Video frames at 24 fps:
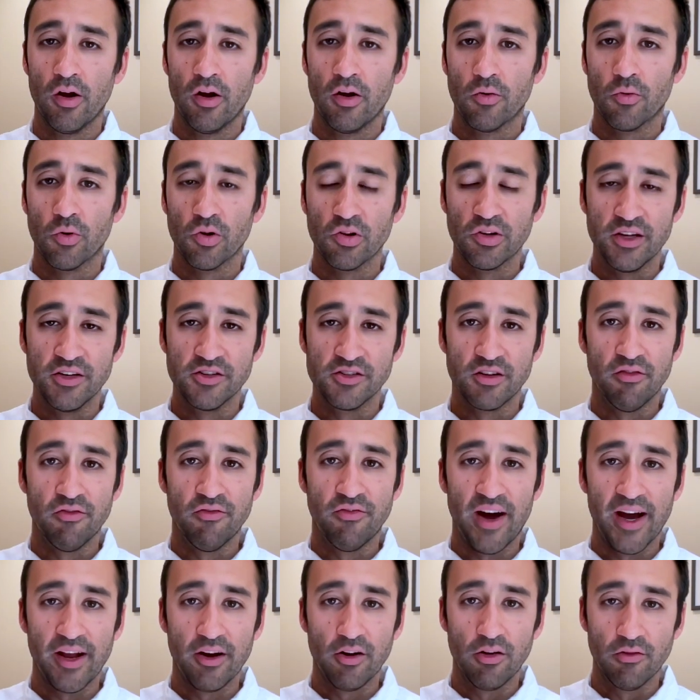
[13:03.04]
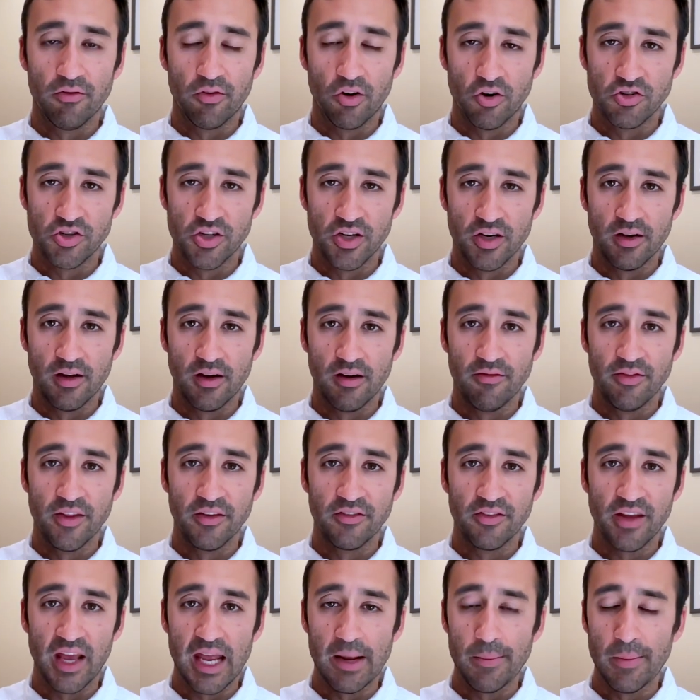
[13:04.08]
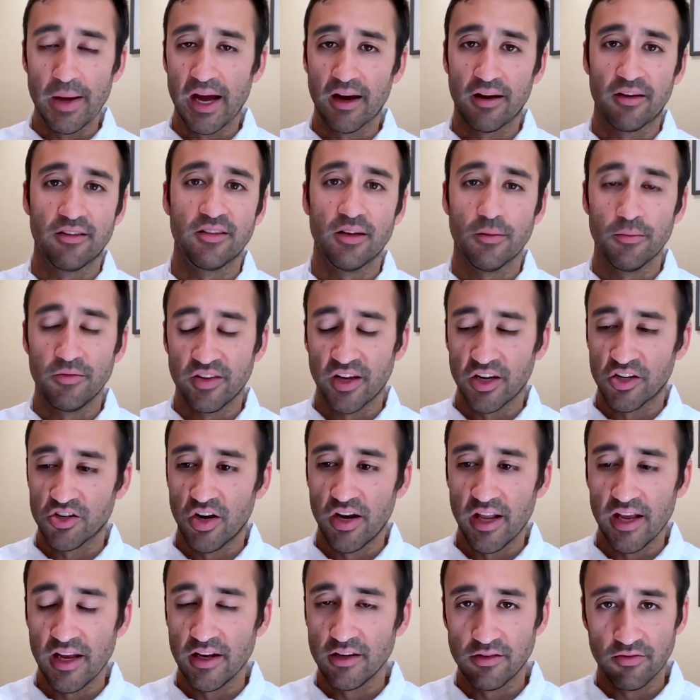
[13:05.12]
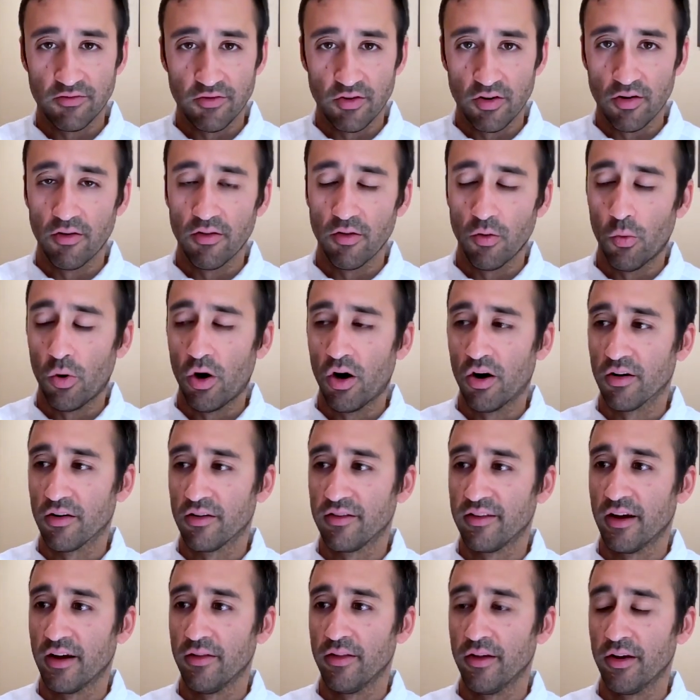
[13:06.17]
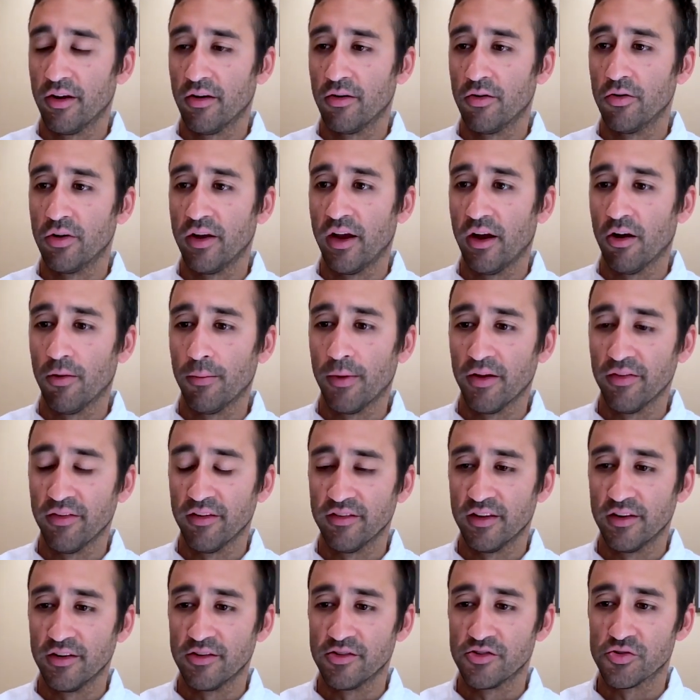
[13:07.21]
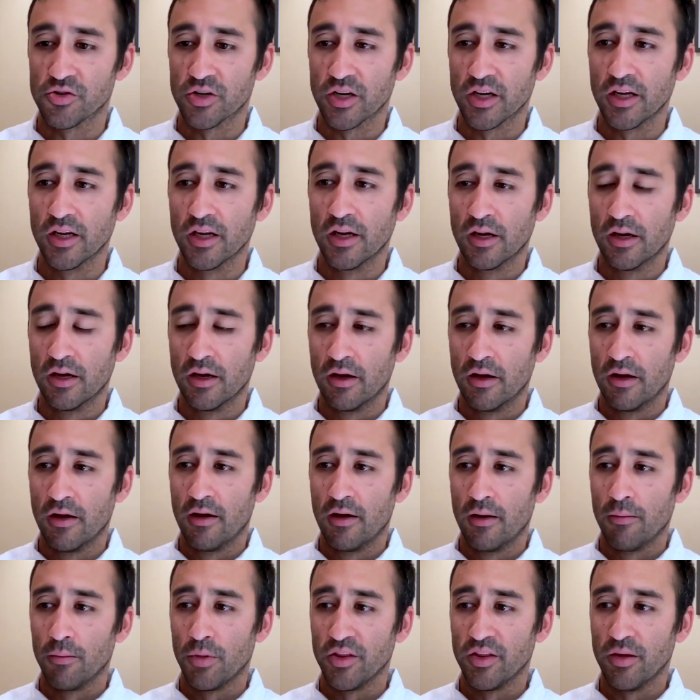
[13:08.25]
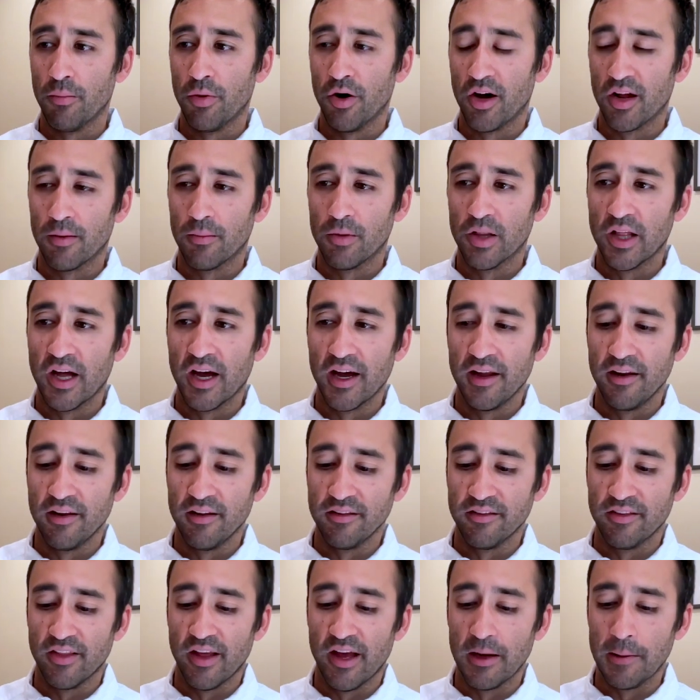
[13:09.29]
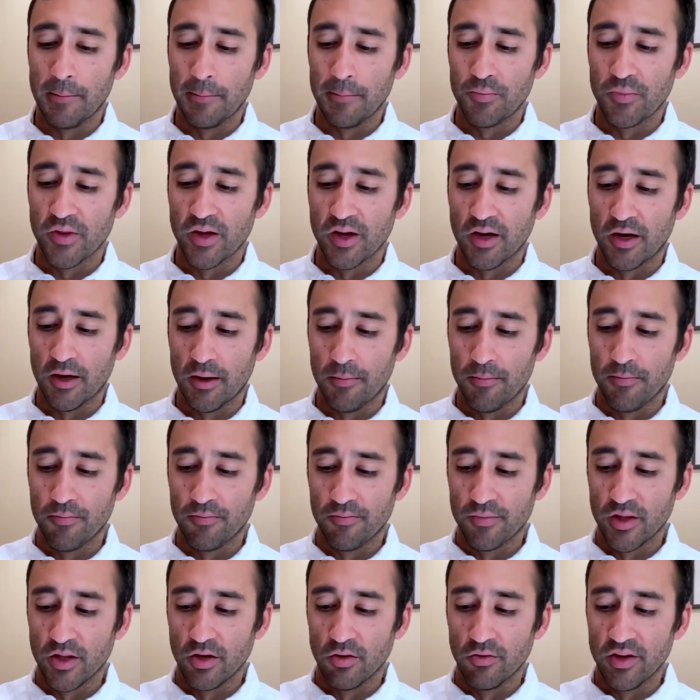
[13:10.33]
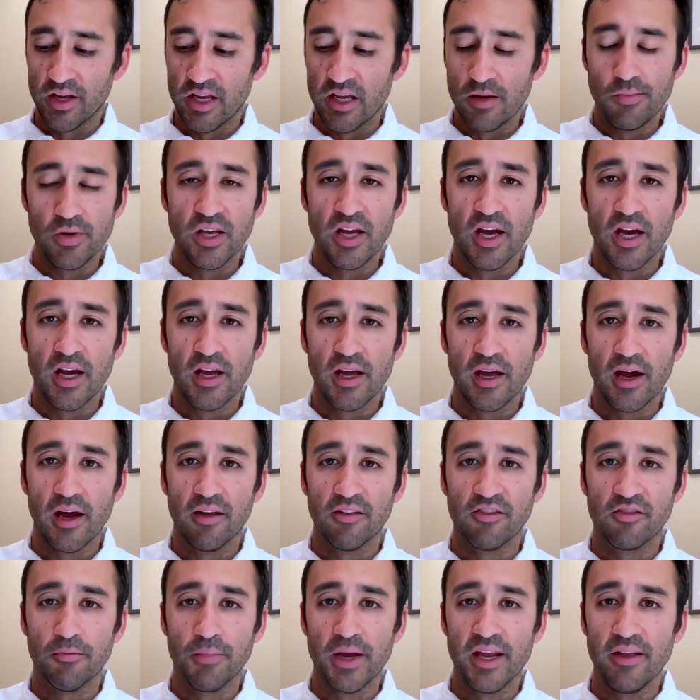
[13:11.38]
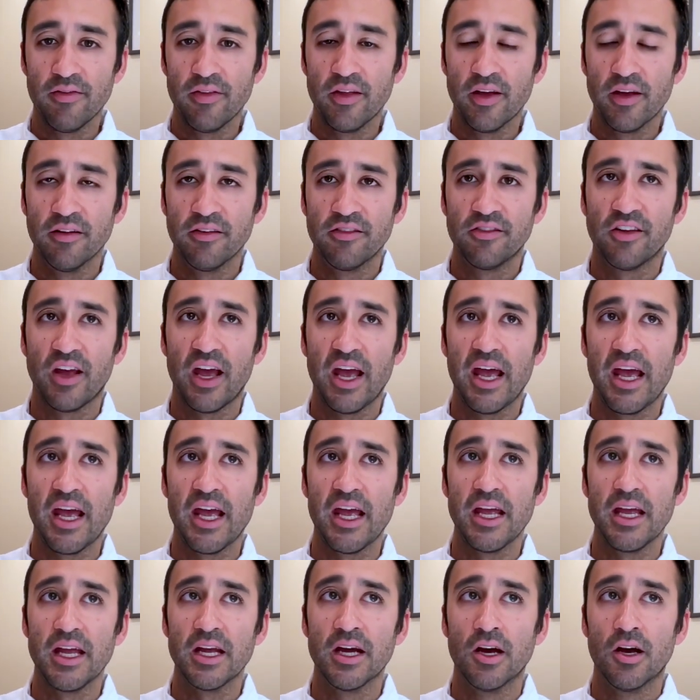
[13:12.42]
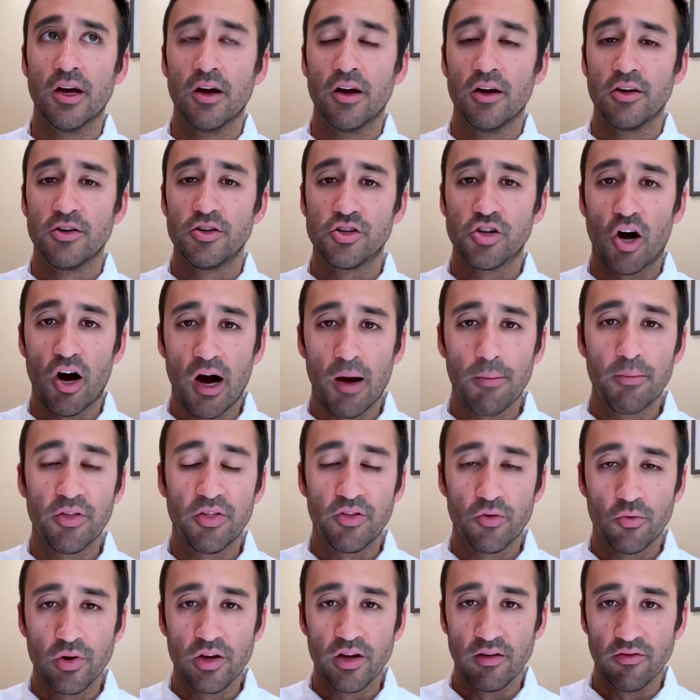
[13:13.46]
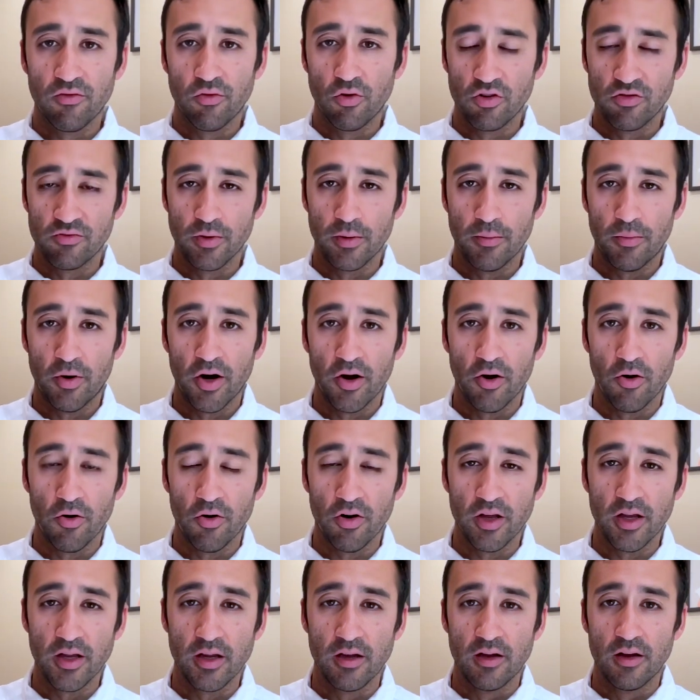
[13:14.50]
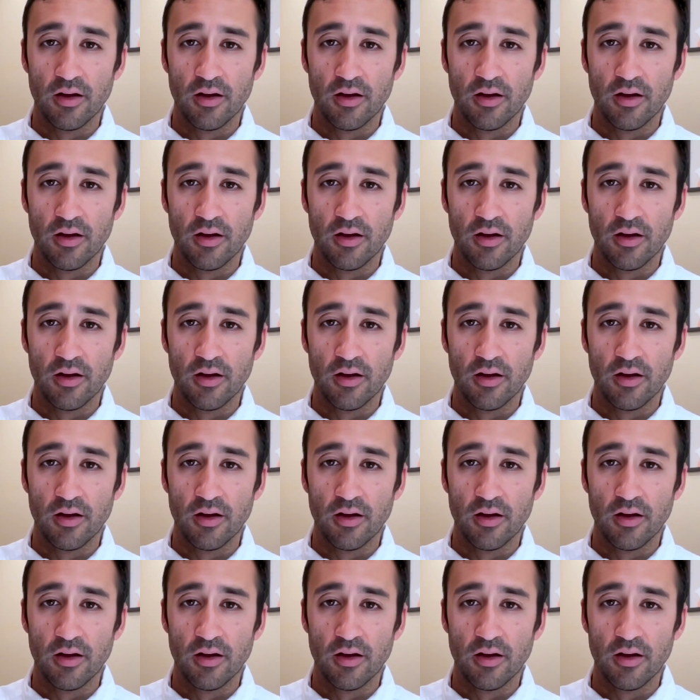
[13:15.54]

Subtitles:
released the final version of this AMAC subsection H for all the wonks out there who care about this industry. But the bottom line is that the EPA has made this a top 3 enforcement priority